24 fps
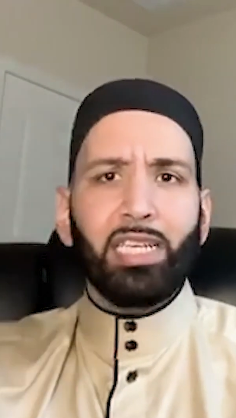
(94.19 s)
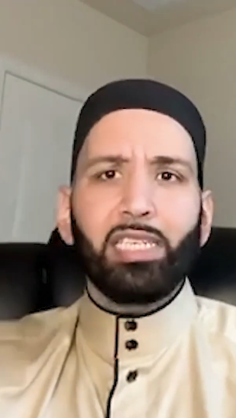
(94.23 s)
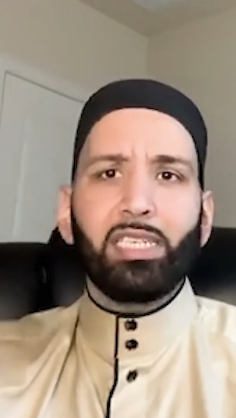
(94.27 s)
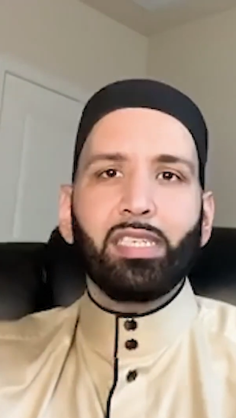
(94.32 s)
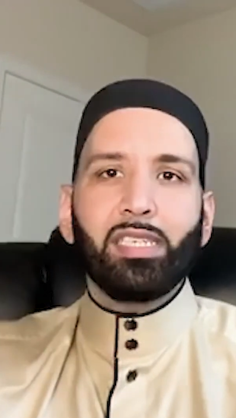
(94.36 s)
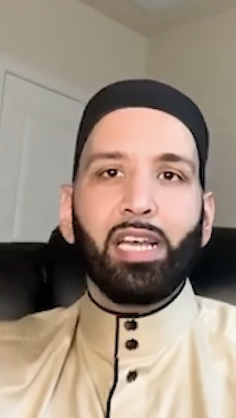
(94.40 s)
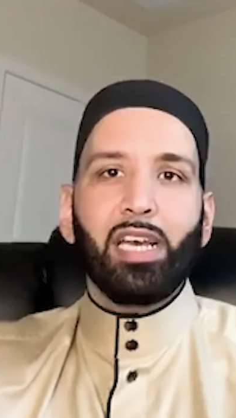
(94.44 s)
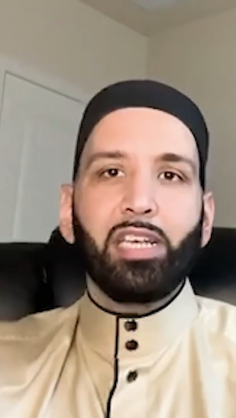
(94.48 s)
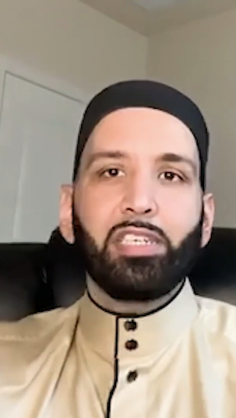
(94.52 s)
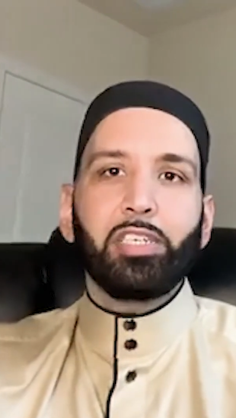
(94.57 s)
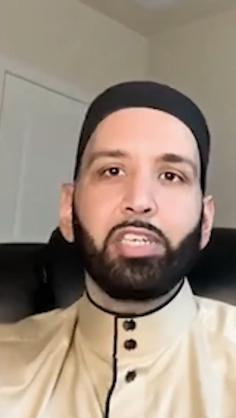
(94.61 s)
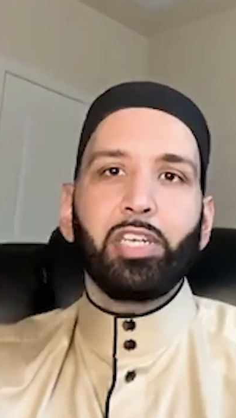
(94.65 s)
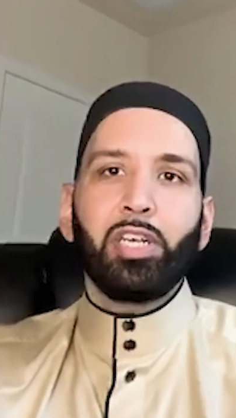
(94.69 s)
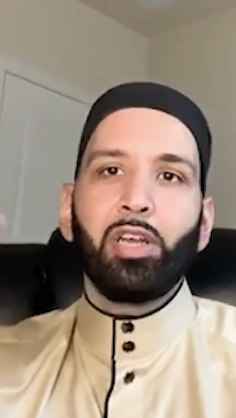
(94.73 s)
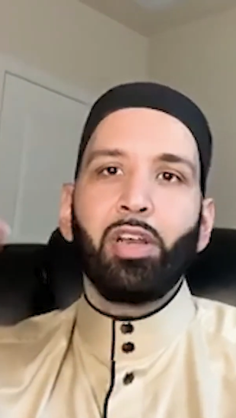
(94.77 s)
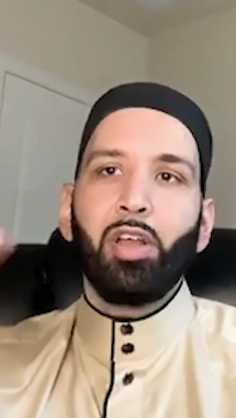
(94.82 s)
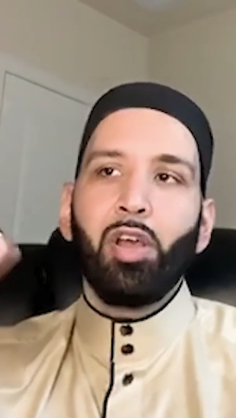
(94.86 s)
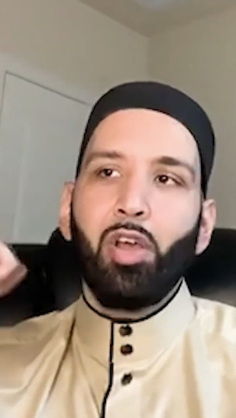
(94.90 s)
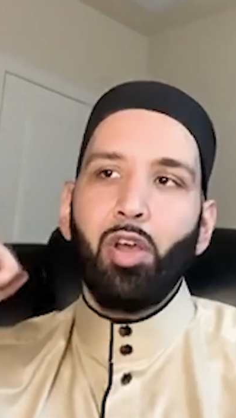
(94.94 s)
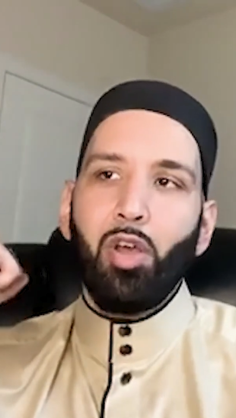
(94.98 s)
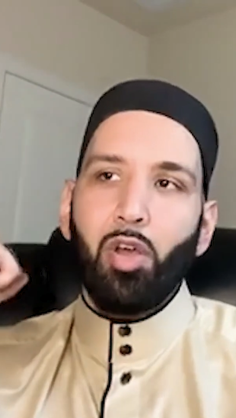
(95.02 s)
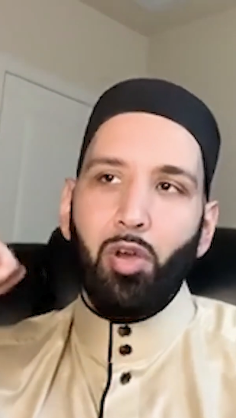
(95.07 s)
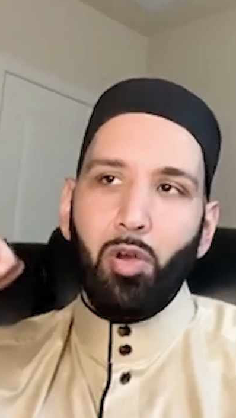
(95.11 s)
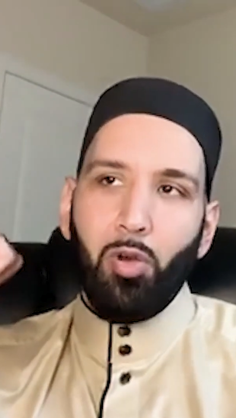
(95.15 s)

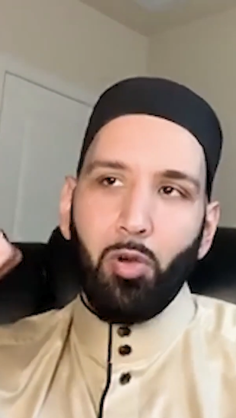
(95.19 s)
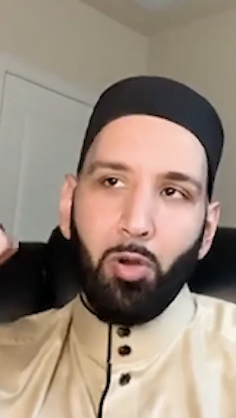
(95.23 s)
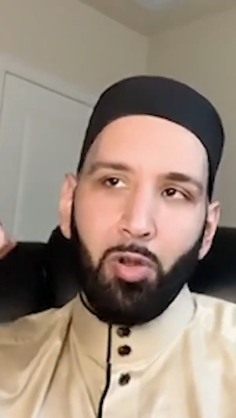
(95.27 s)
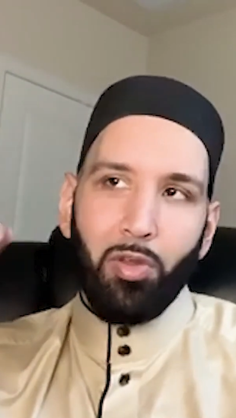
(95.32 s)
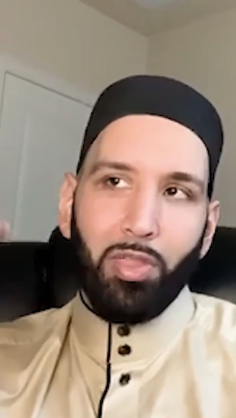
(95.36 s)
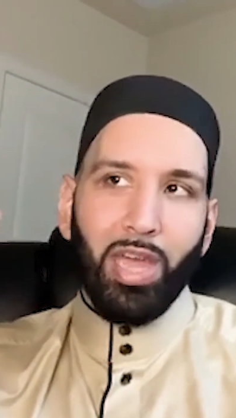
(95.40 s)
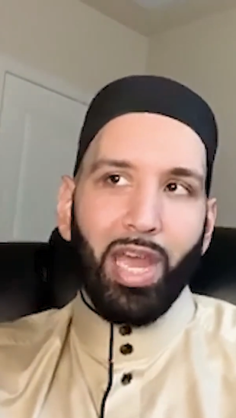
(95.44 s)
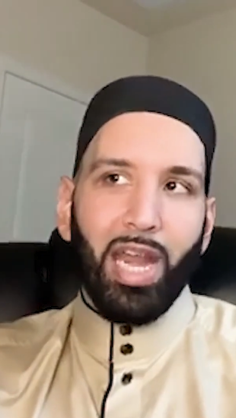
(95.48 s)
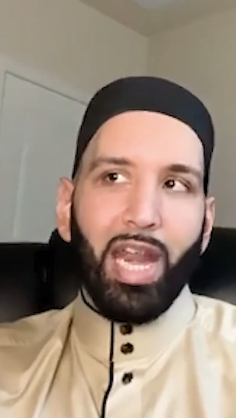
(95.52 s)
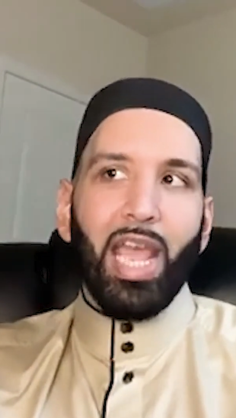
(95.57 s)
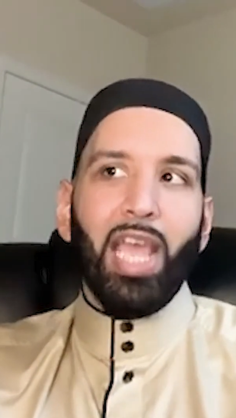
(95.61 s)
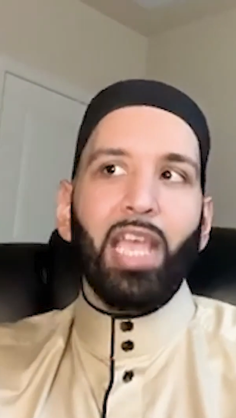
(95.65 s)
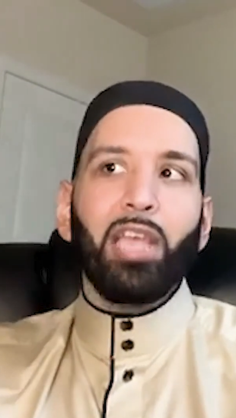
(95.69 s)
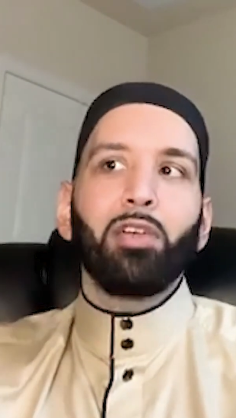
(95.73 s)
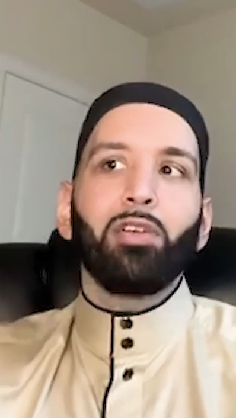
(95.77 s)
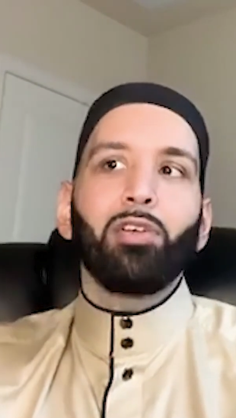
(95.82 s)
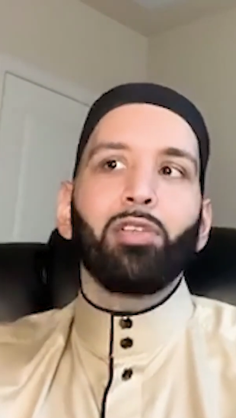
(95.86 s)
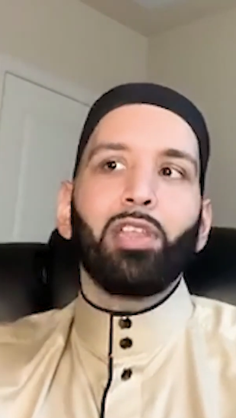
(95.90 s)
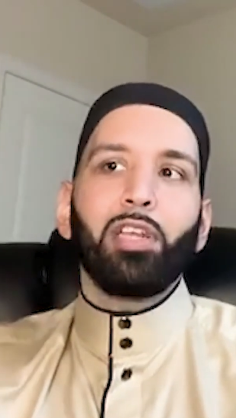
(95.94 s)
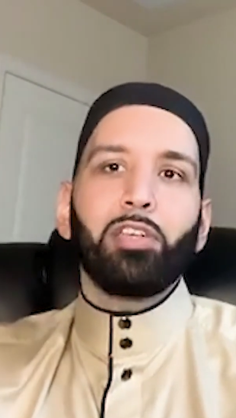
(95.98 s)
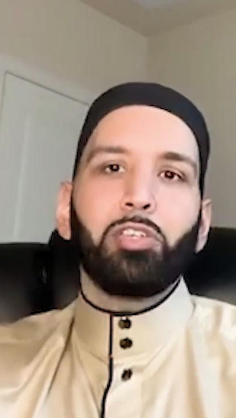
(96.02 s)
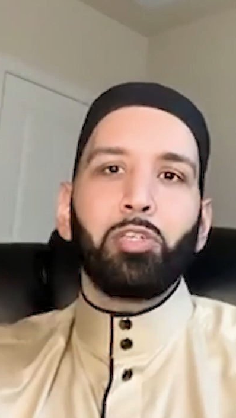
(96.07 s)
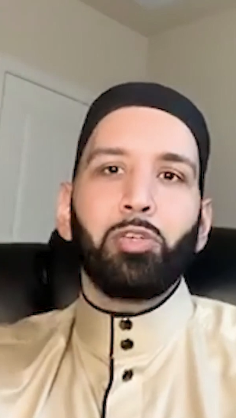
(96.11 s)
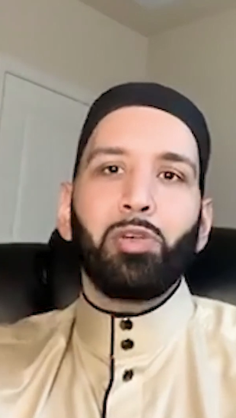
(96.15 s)
discussion or that
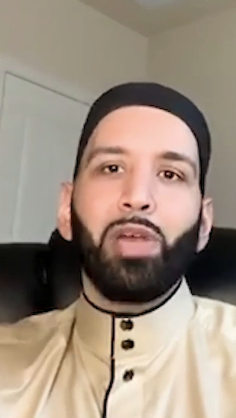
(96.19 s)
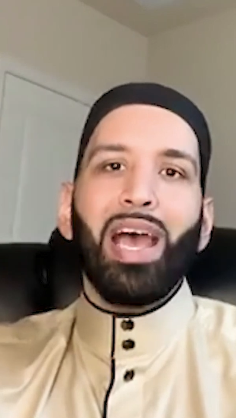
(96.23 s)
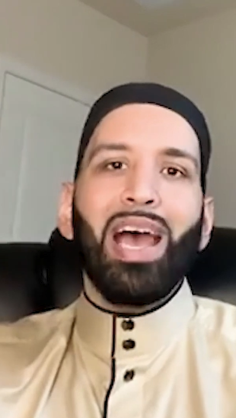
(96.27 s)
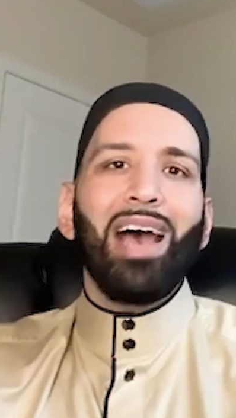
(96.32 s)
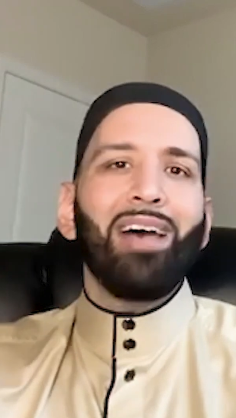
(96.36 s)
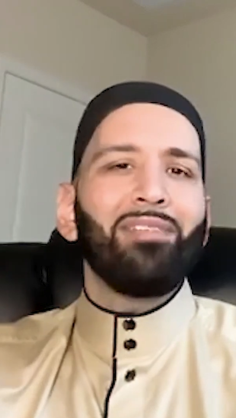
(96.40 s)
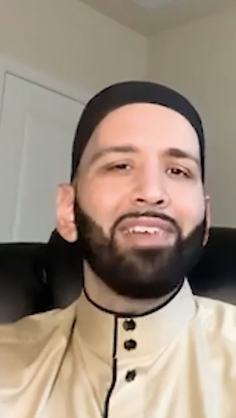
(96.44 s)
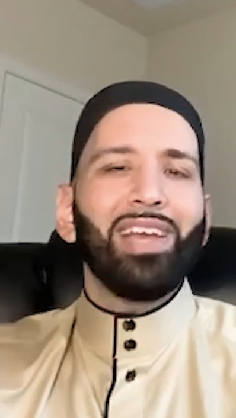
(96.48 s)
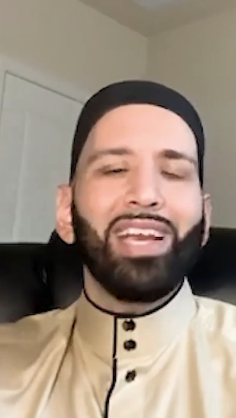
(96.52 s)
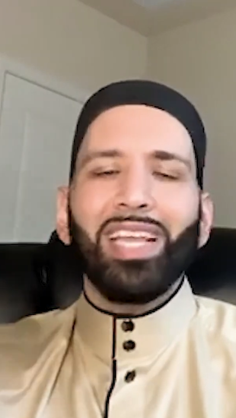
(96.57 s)
anger that you have.